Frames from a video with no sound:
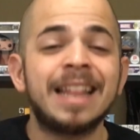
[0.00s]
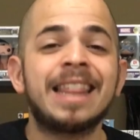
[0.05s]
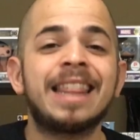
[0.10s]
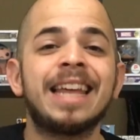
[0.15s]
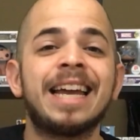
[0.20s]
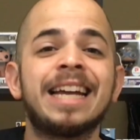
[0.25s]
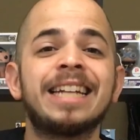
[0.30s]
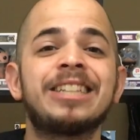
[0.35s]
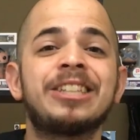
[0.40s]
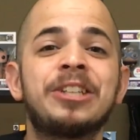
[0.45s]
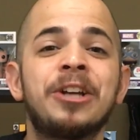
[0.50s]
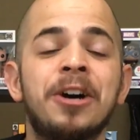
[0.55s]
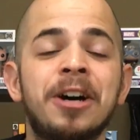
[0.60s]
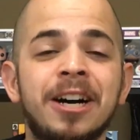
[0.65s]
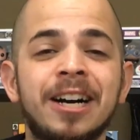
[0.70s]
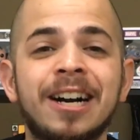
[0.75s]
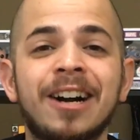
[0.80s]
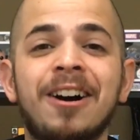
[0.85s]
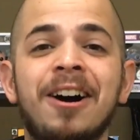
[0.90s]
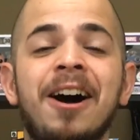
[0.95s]
They
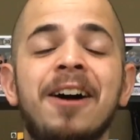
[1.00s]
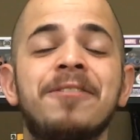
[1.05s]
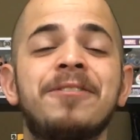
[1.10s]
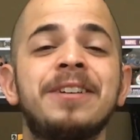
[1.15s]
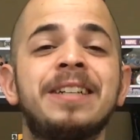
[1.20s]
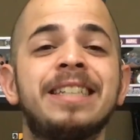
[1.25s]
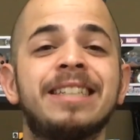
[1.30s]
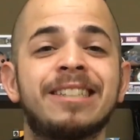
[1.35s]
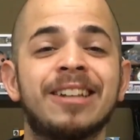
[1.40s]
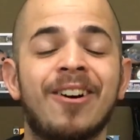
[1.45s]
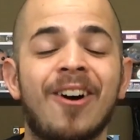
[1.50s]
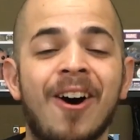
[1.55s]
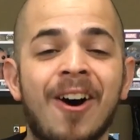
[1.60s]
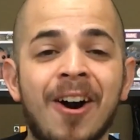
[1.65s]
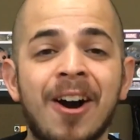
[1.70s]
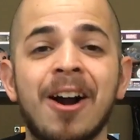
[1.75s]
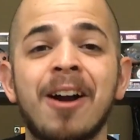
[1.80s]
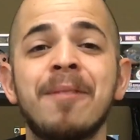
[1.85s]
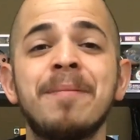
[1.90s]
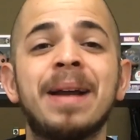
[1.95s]
took off his
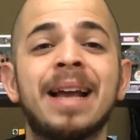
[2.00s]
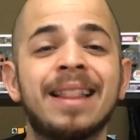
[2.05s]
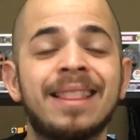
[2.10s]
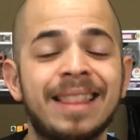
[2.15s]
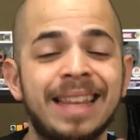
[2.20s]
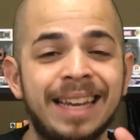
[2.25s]
arm at